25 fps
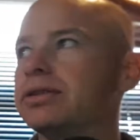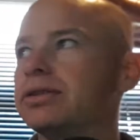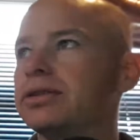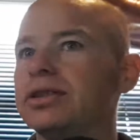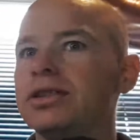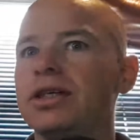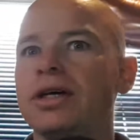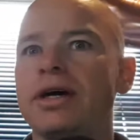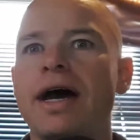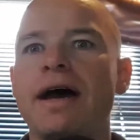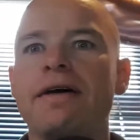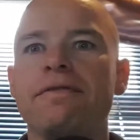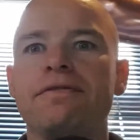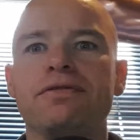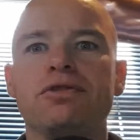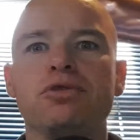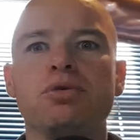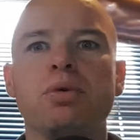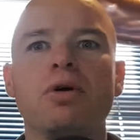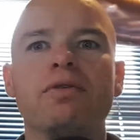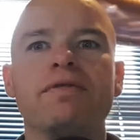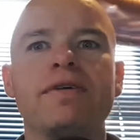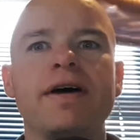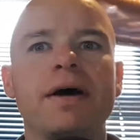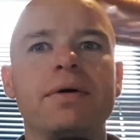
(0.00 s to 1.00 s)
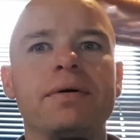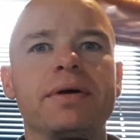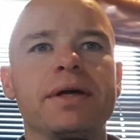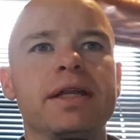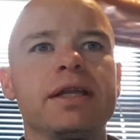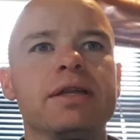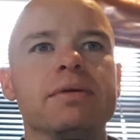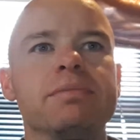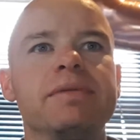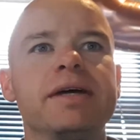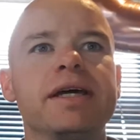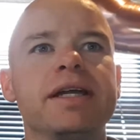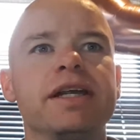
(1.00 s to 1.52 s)
you have 12-hour
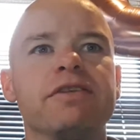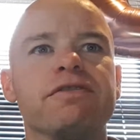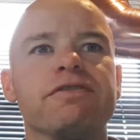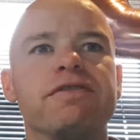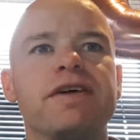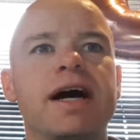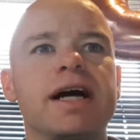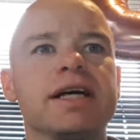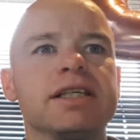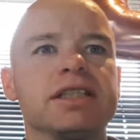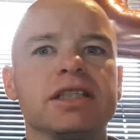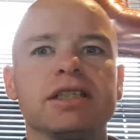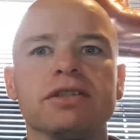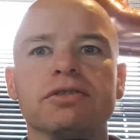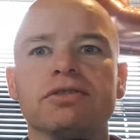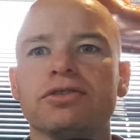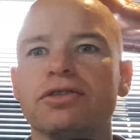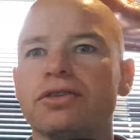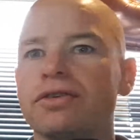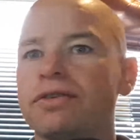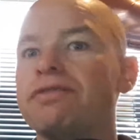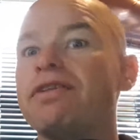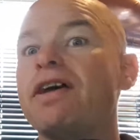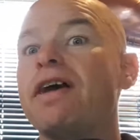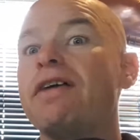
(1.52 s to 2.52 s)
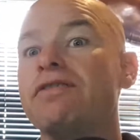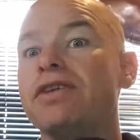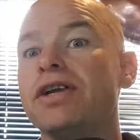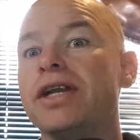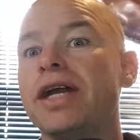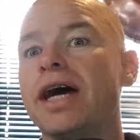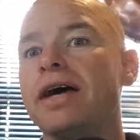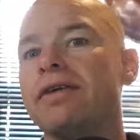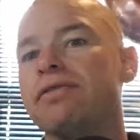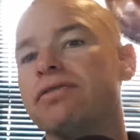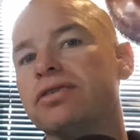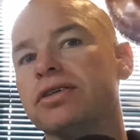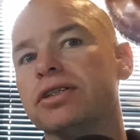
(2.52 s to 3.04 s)
intermediate fasting for every
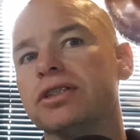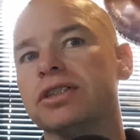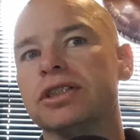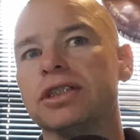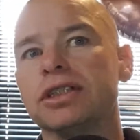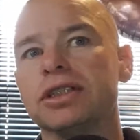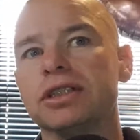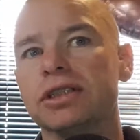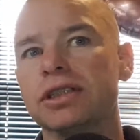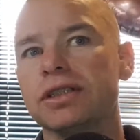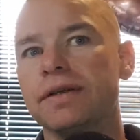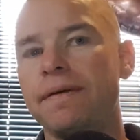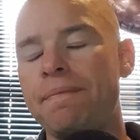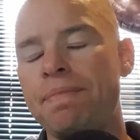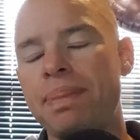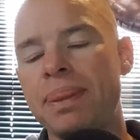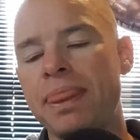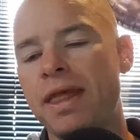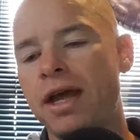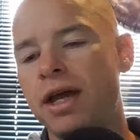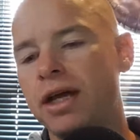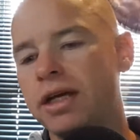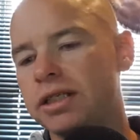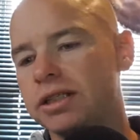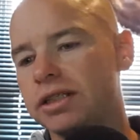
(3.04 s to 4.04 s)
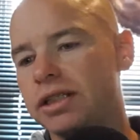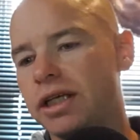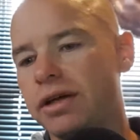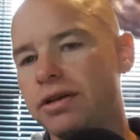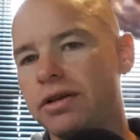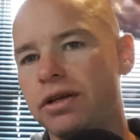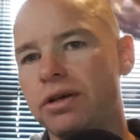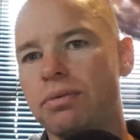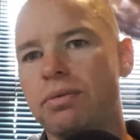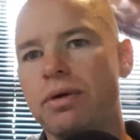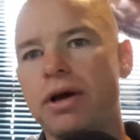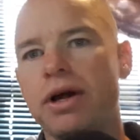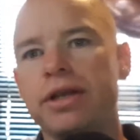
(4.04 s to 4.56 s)
day, for instance. So
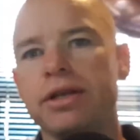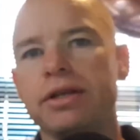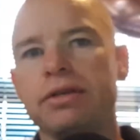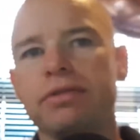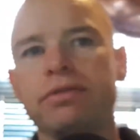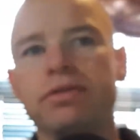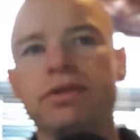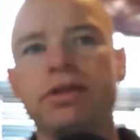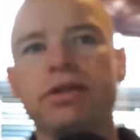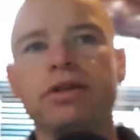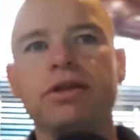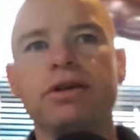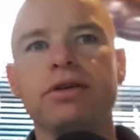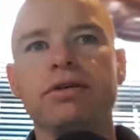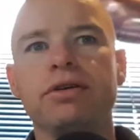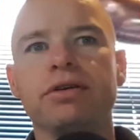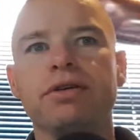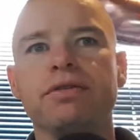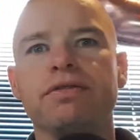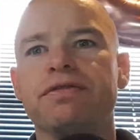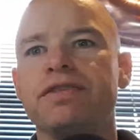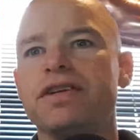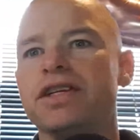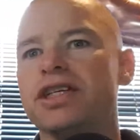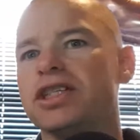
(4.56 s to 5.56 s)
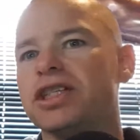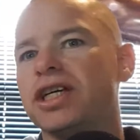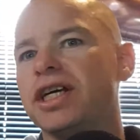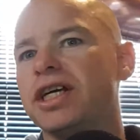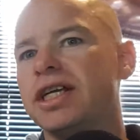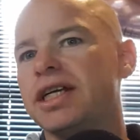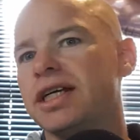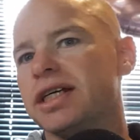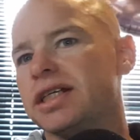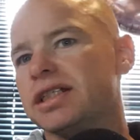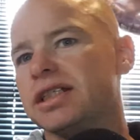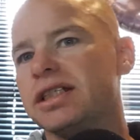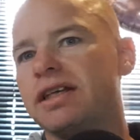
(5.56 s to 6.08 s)
you'll finish
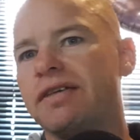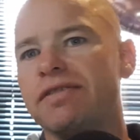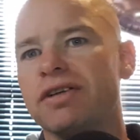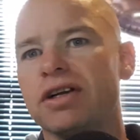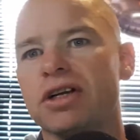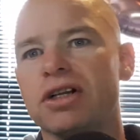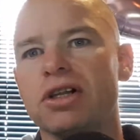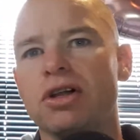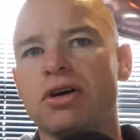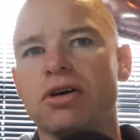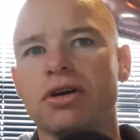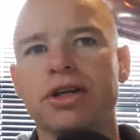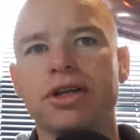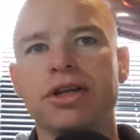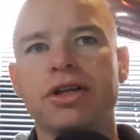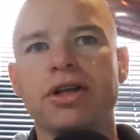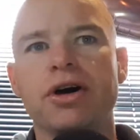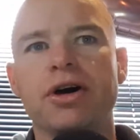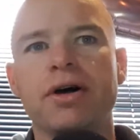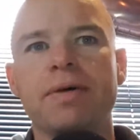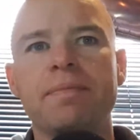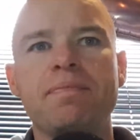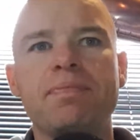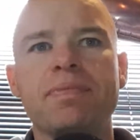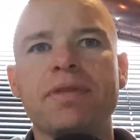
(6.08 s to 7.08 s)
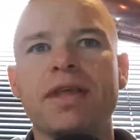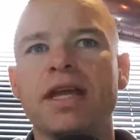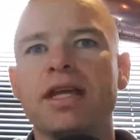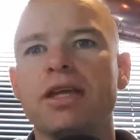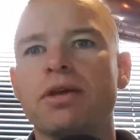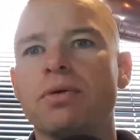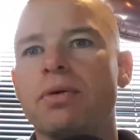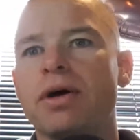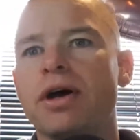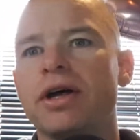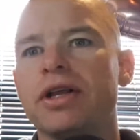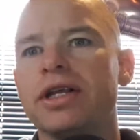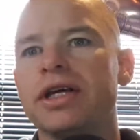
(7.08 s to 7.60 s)
eating at 7 o'clock at night, and
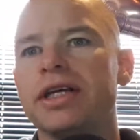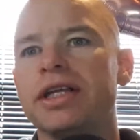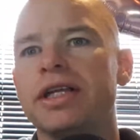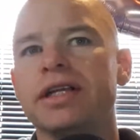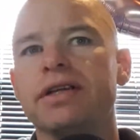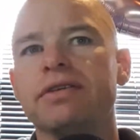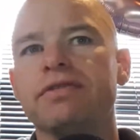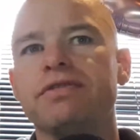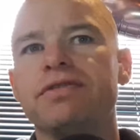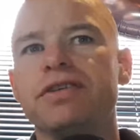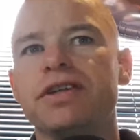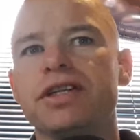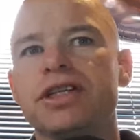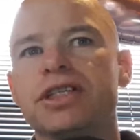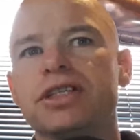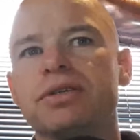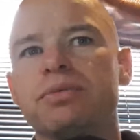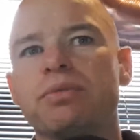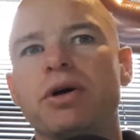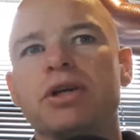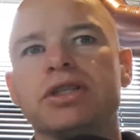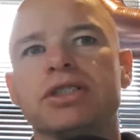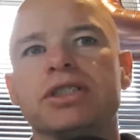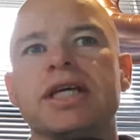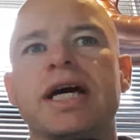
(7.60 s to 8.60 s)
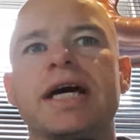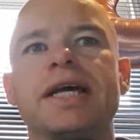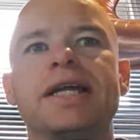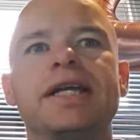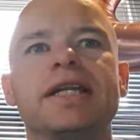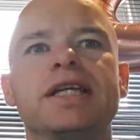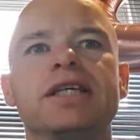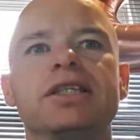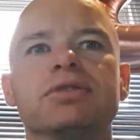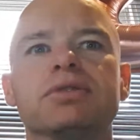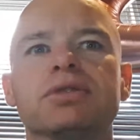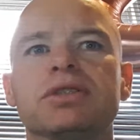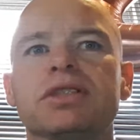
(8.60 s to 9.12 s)
you won't start
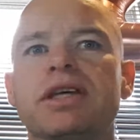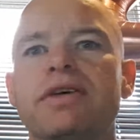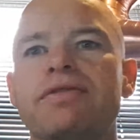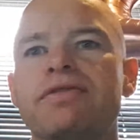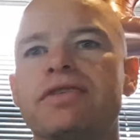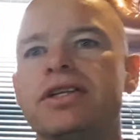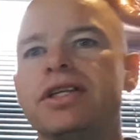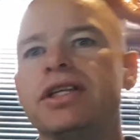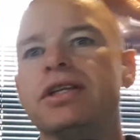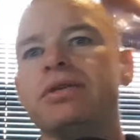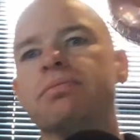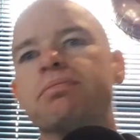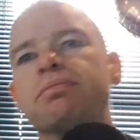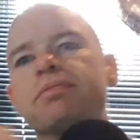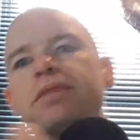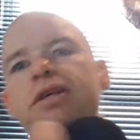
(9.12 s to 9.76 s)
eating till 7 in